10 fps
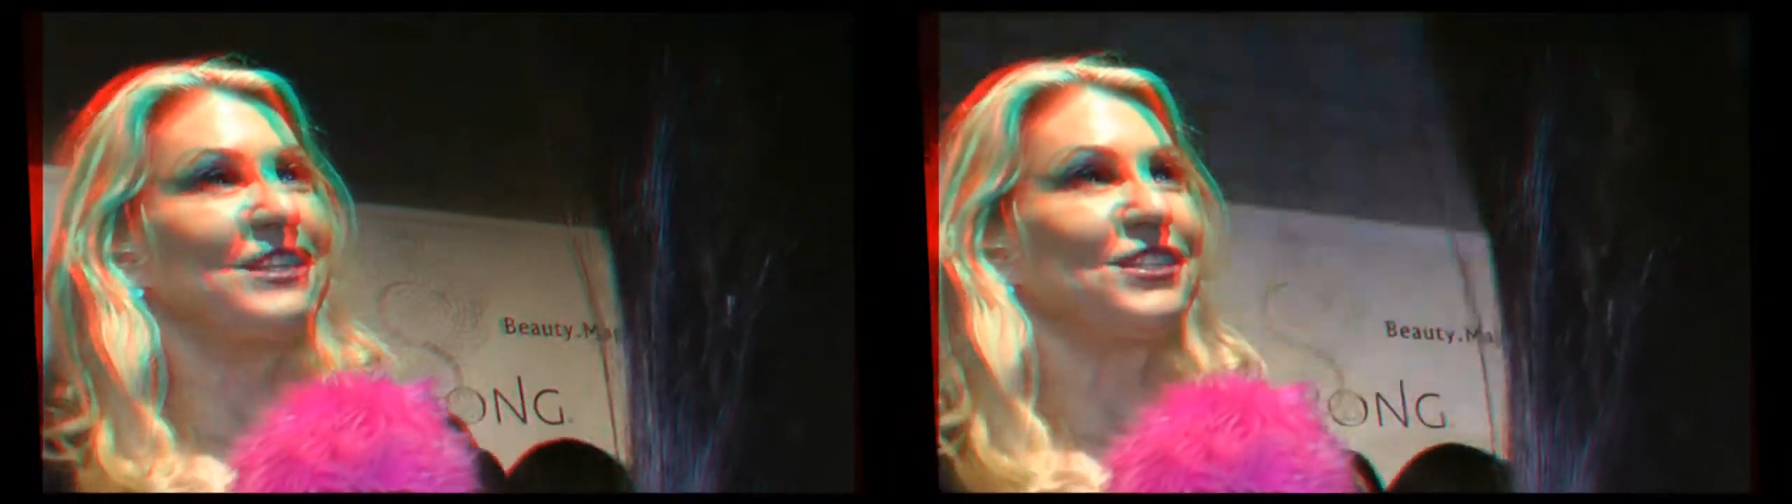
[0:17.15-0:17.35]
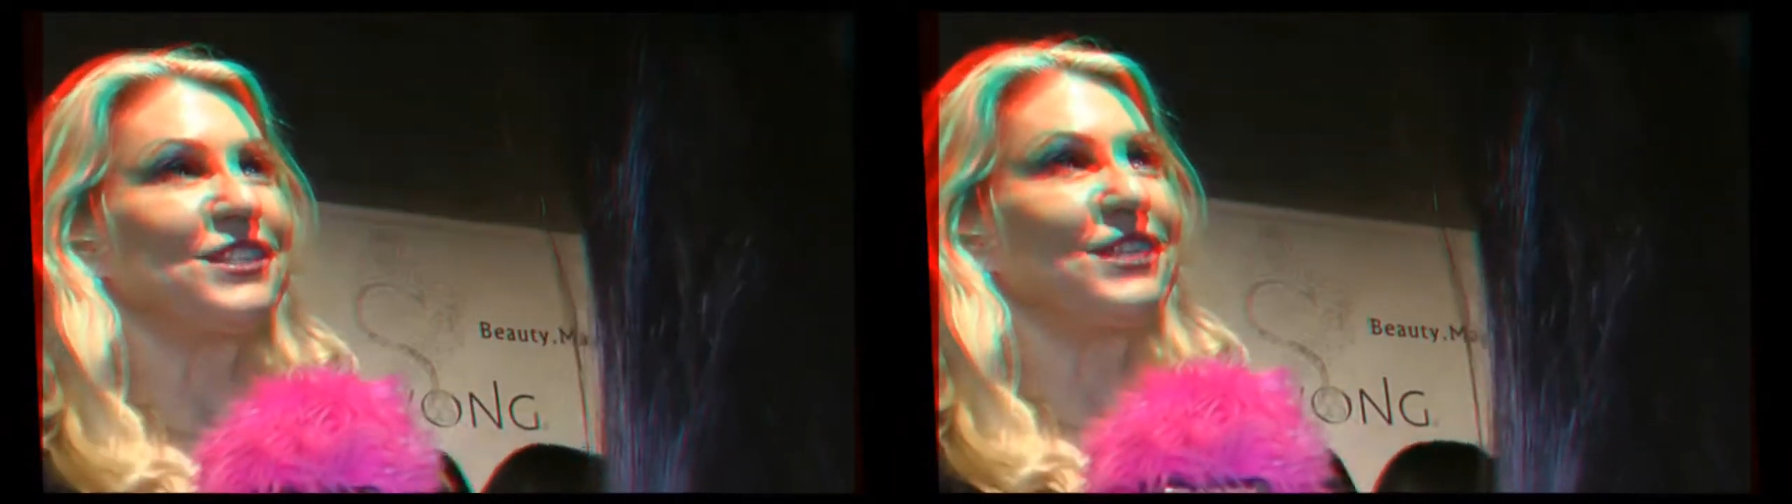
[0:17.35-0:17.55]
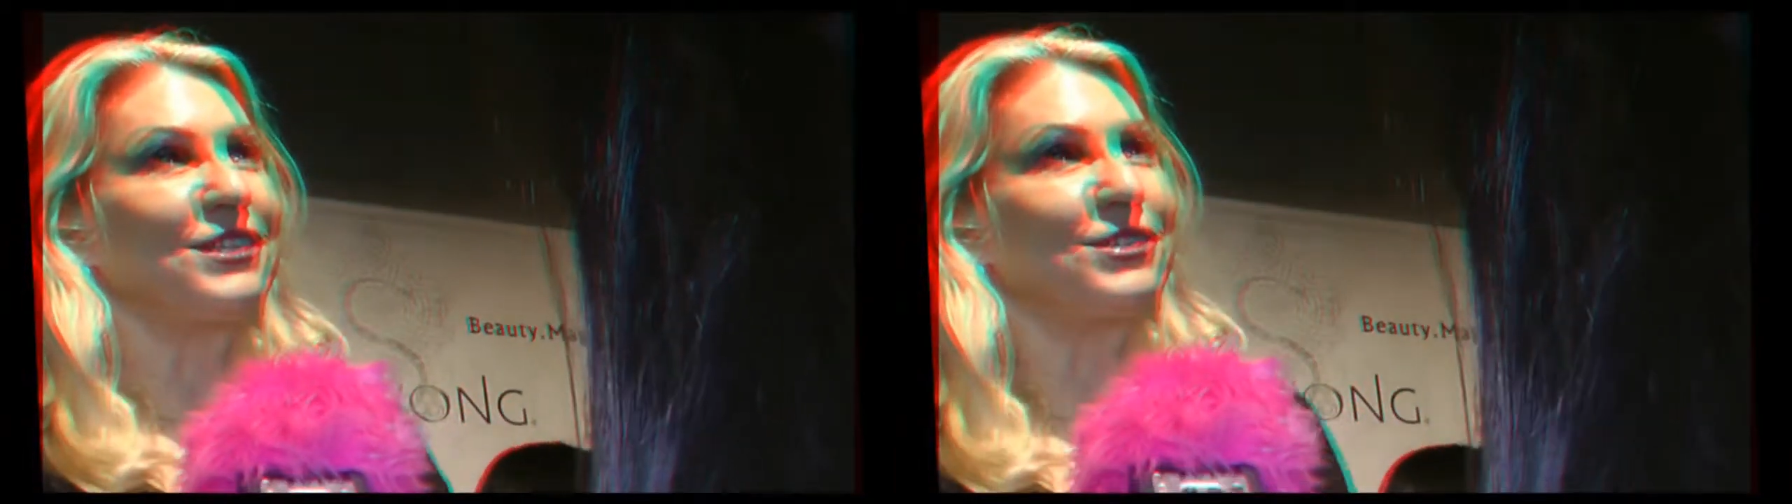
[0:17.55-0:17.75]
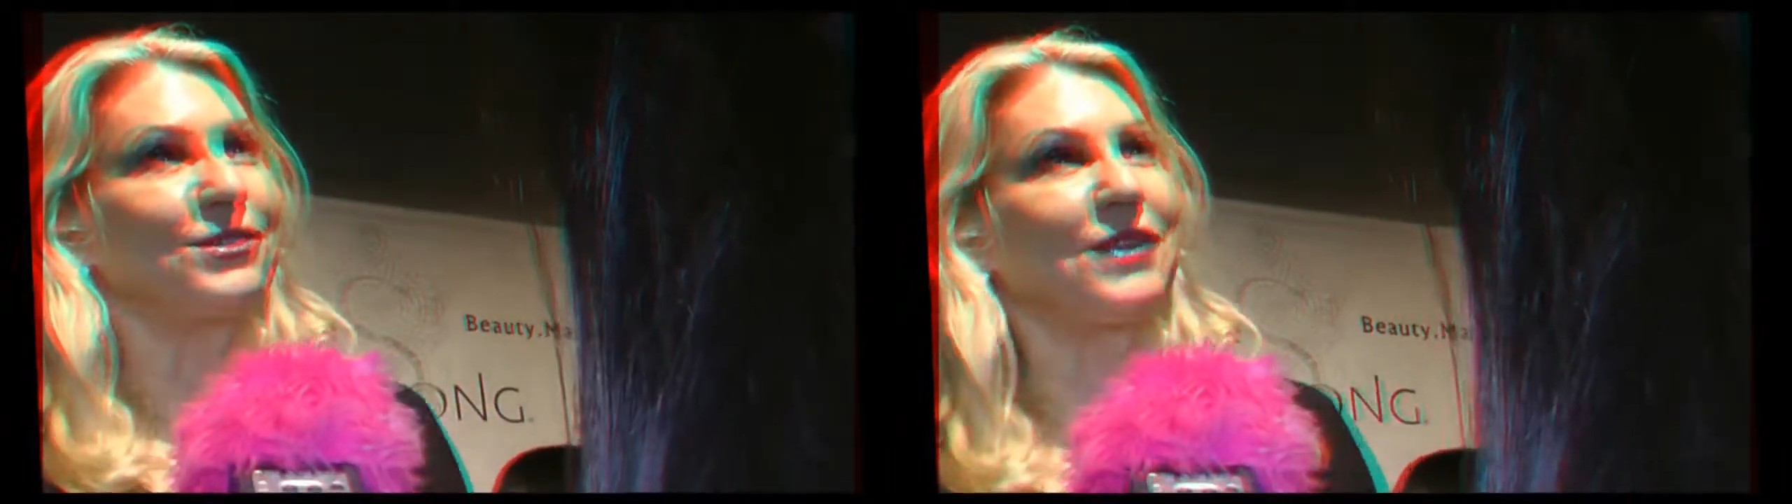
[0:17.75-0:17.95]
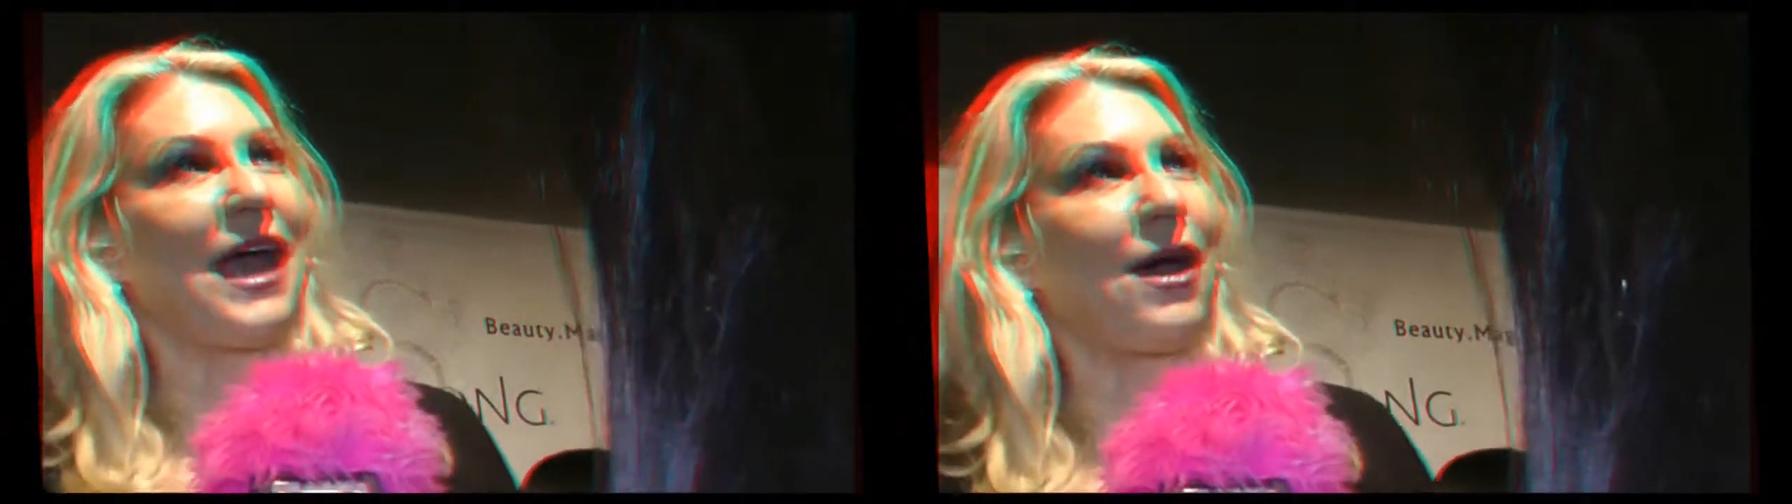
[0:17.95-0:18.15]
agency to
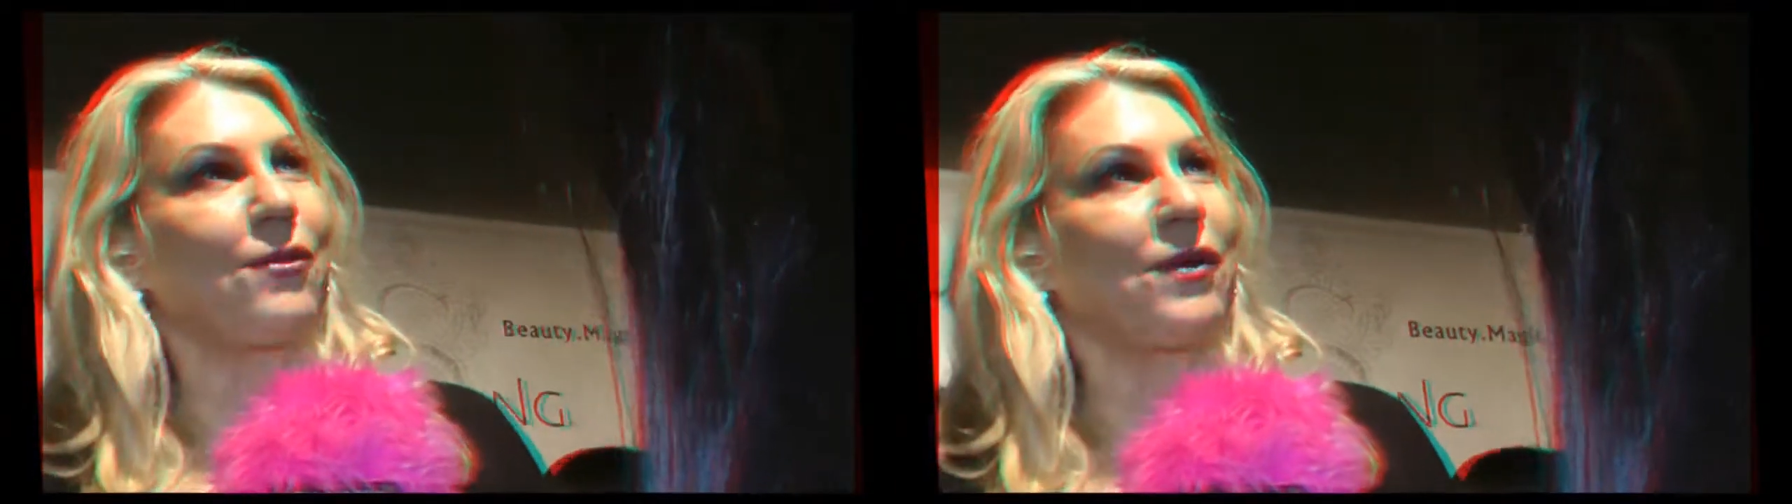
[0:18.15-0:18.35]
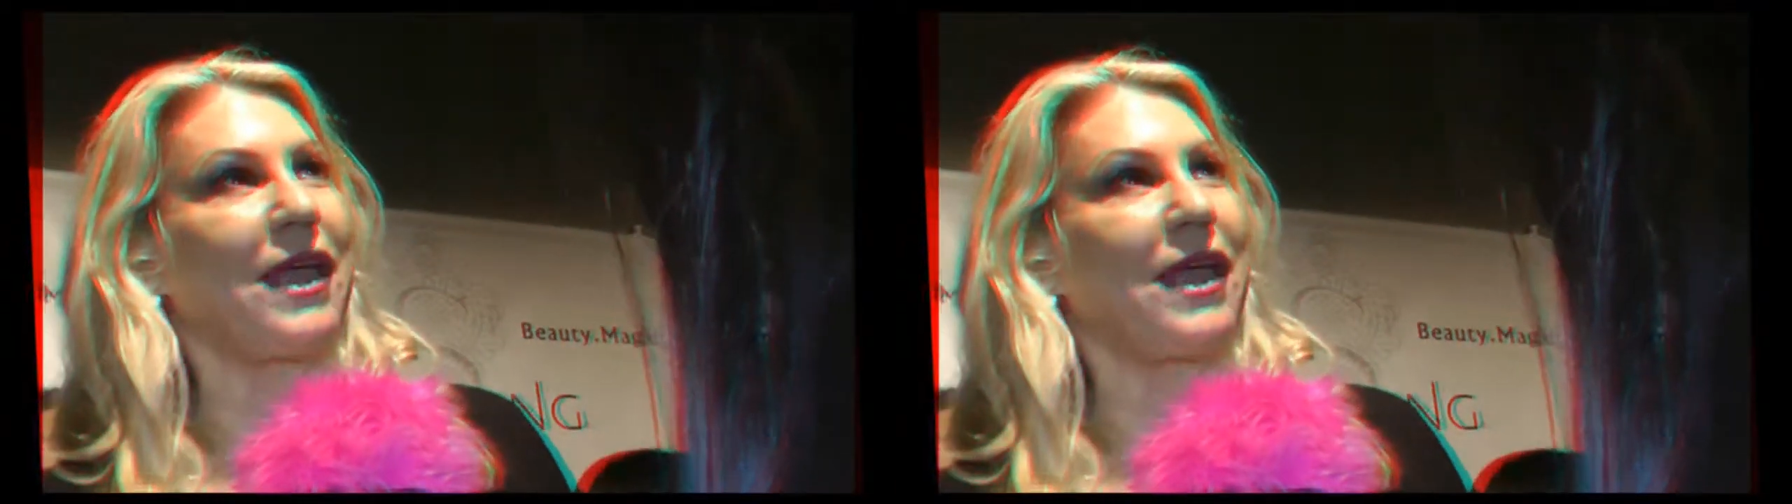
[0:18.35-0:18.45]
do that.